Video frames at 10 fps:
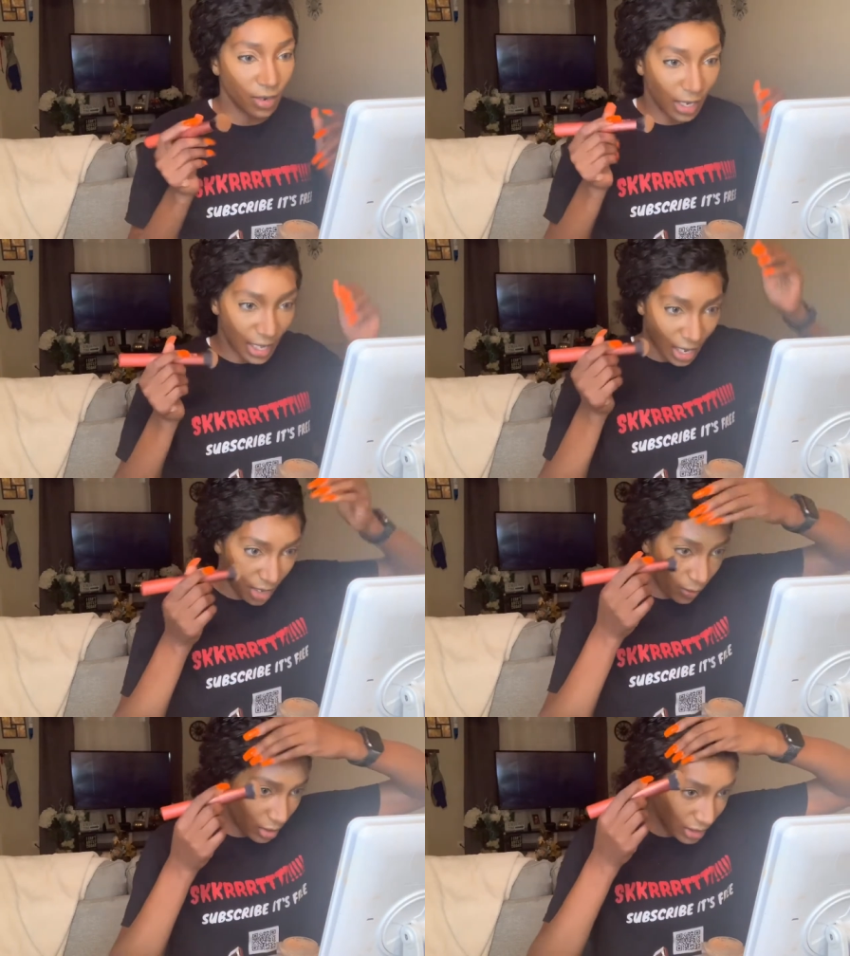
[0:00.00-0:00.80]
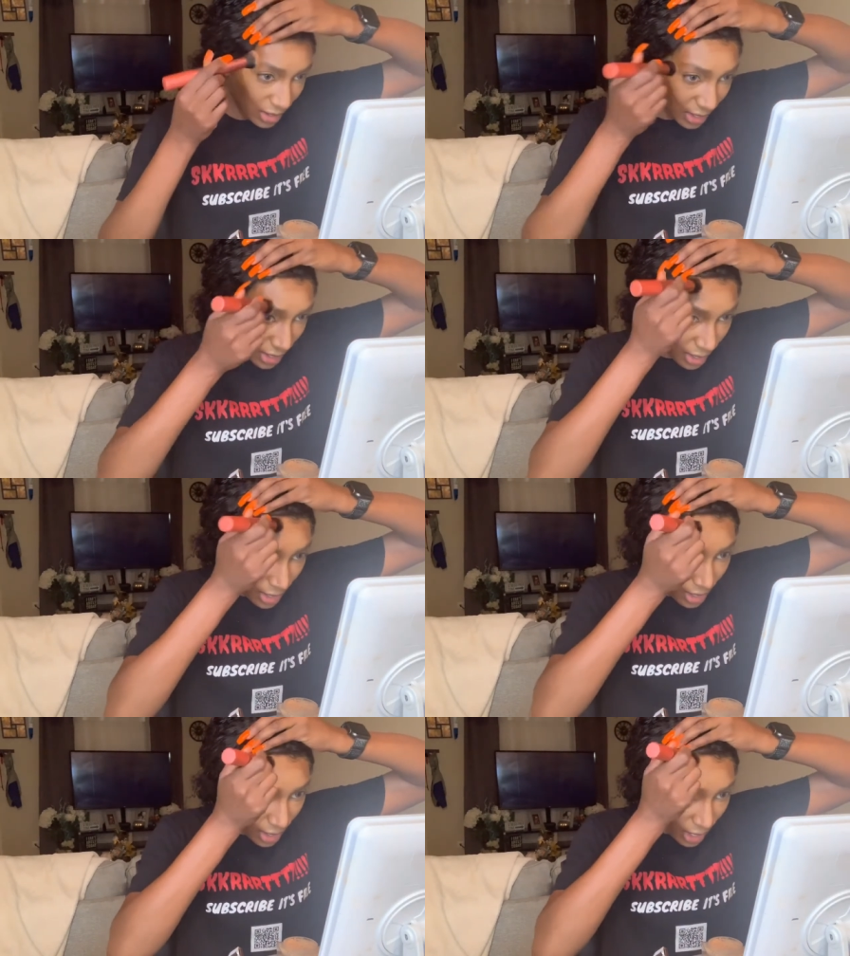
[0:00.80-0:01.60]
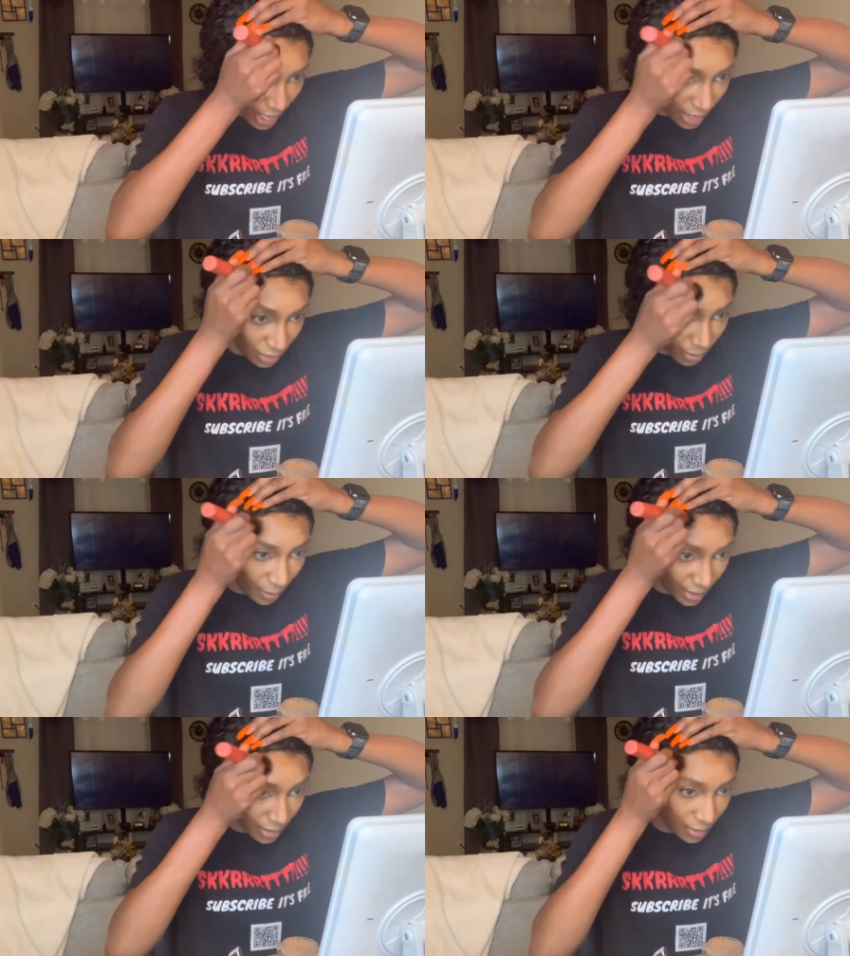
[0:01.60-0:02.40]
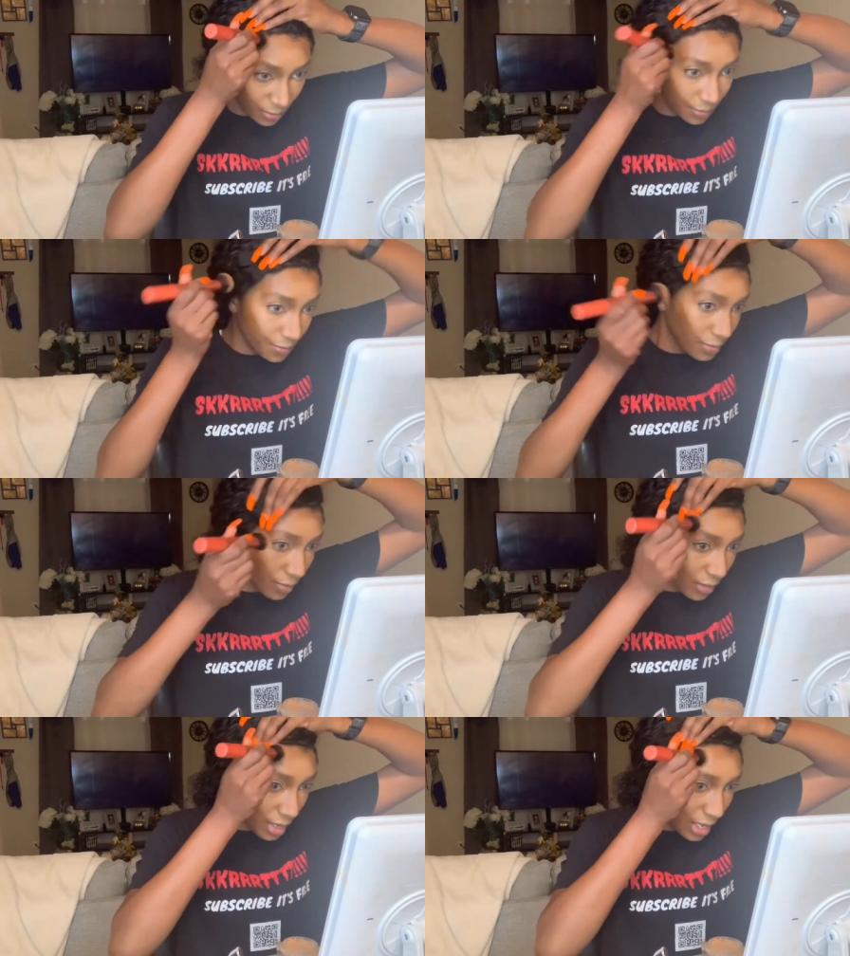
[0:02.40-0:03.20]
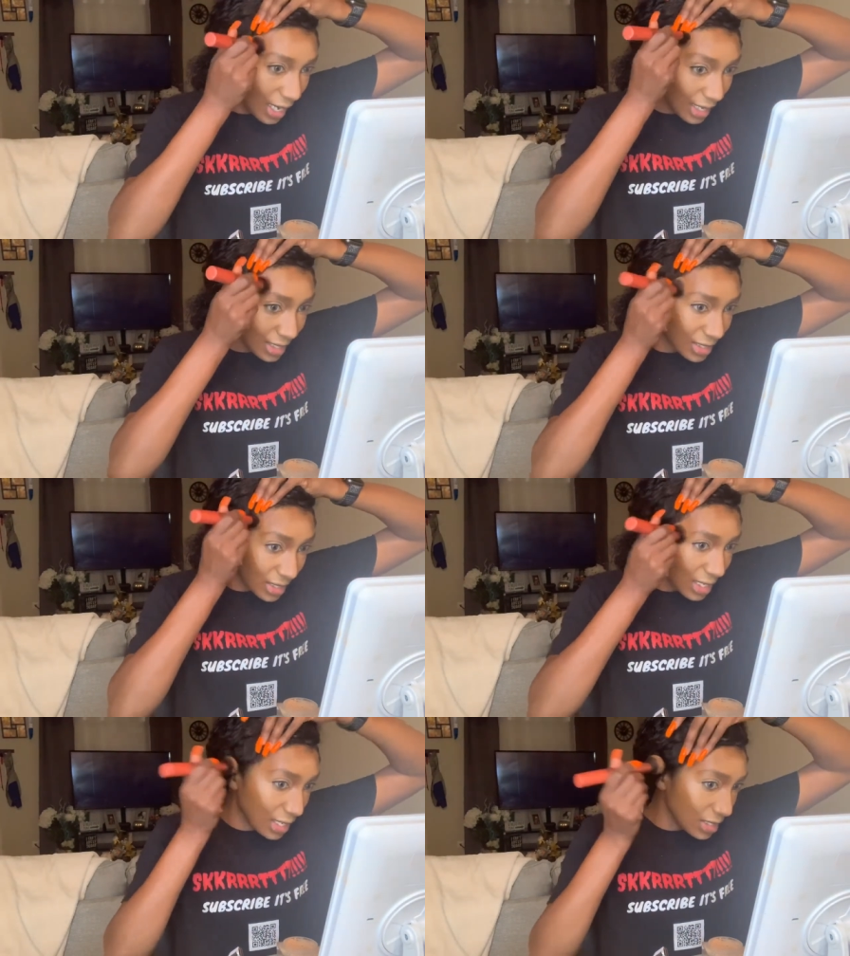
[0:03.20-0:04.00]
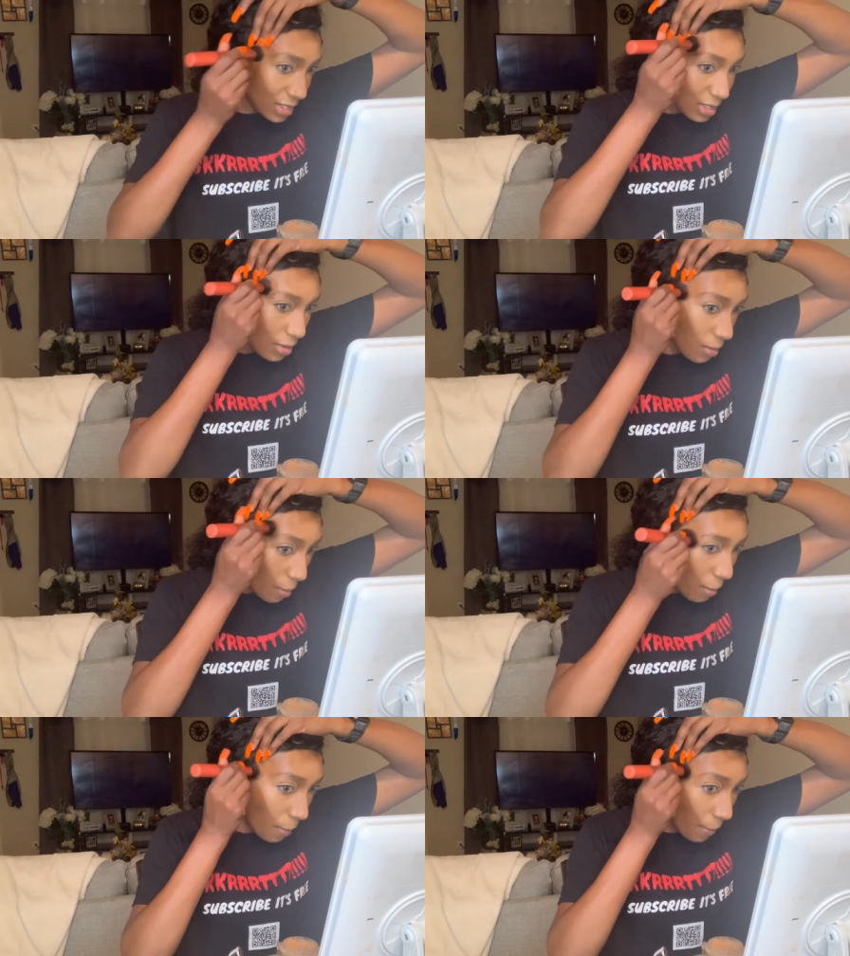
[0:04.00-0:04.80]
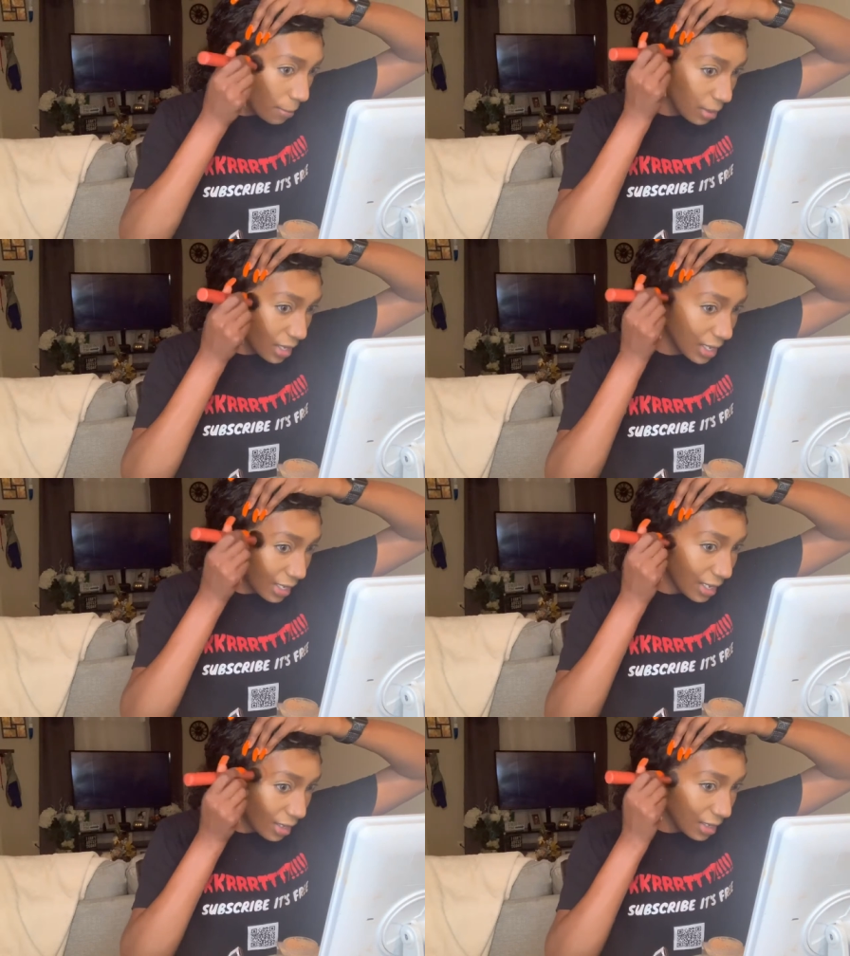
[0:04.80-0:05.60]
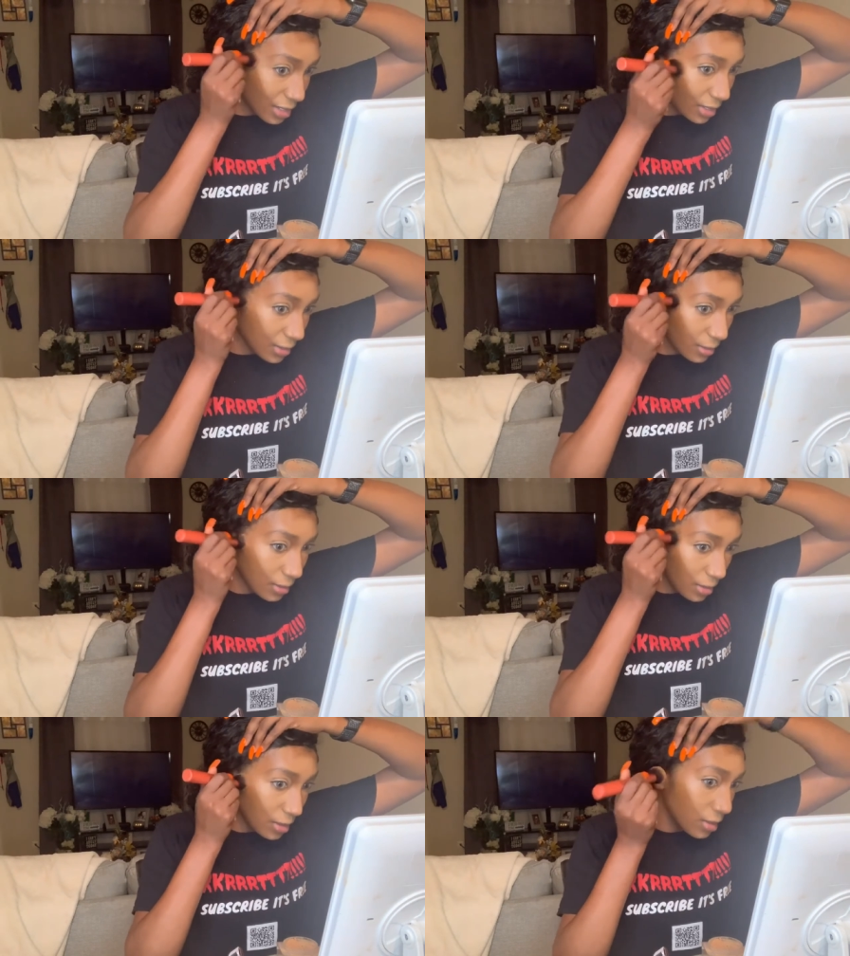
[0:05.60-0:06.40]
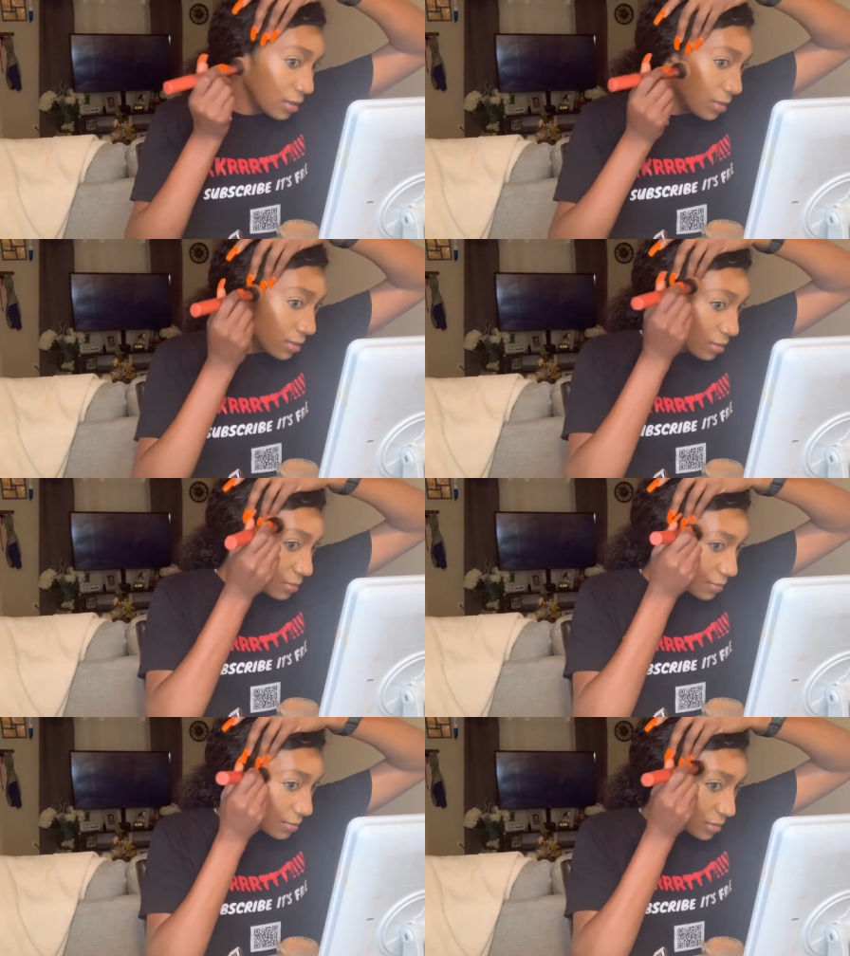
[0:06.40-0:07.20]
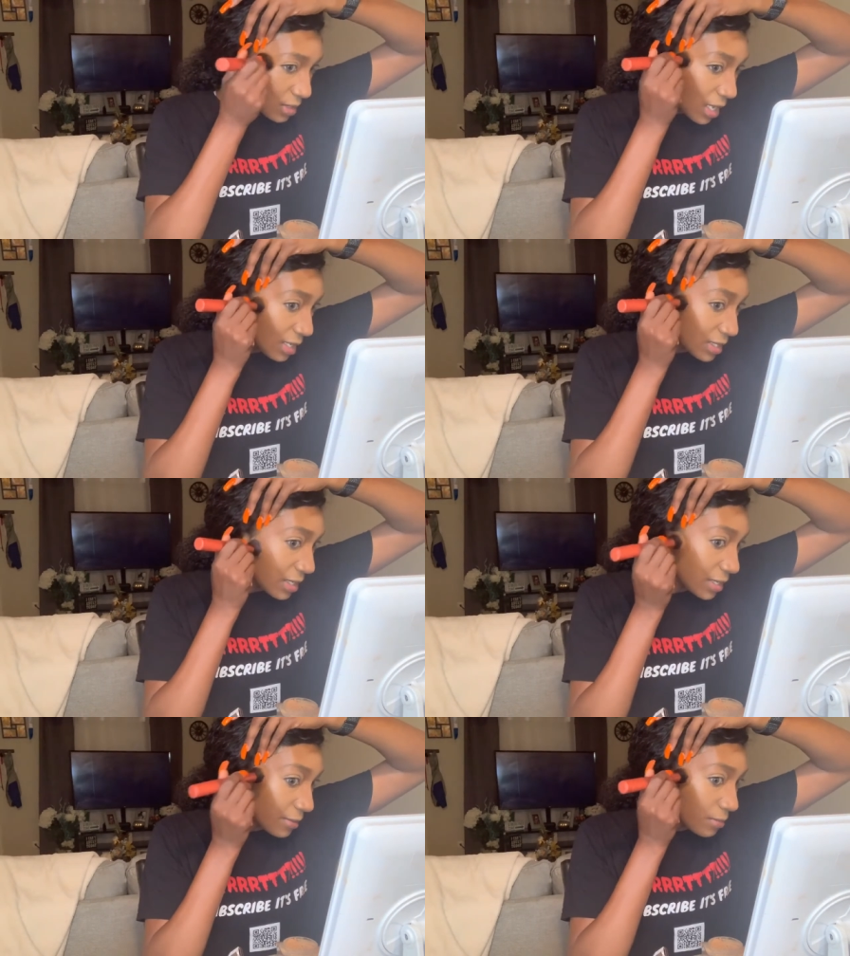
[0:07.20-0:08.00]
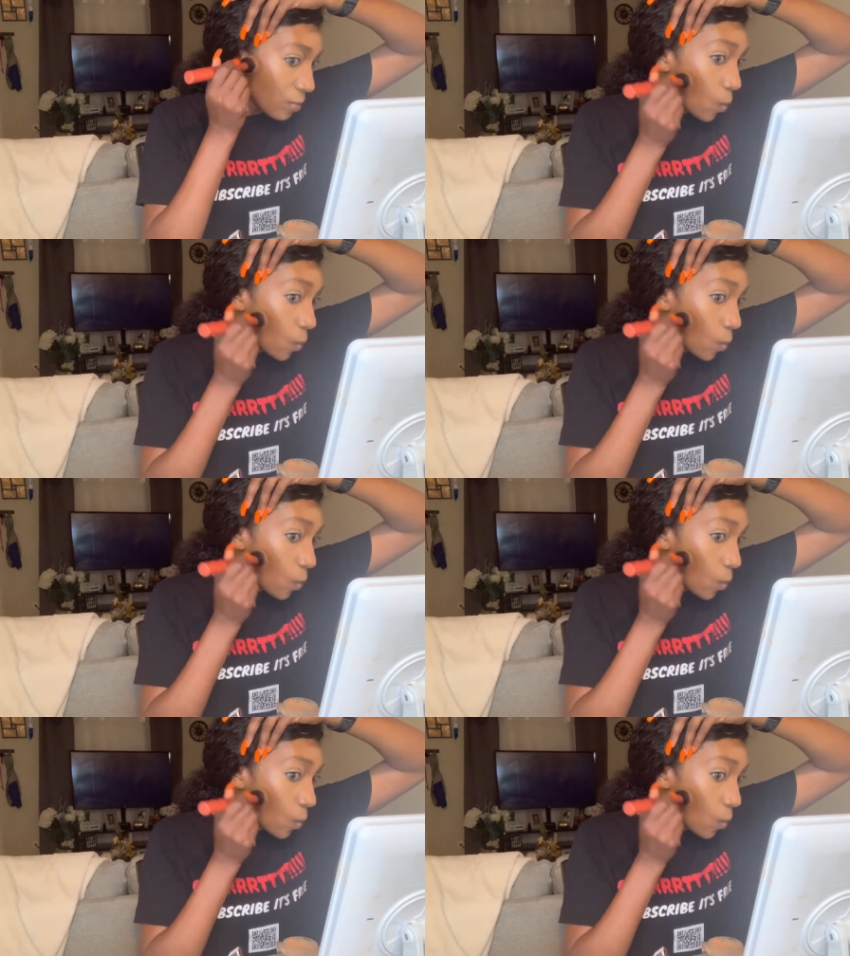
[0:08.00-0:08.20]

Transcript: Like y'all had wanted to see how I do my makeup. And I like this because I could just blend it out like that. Y'all see that?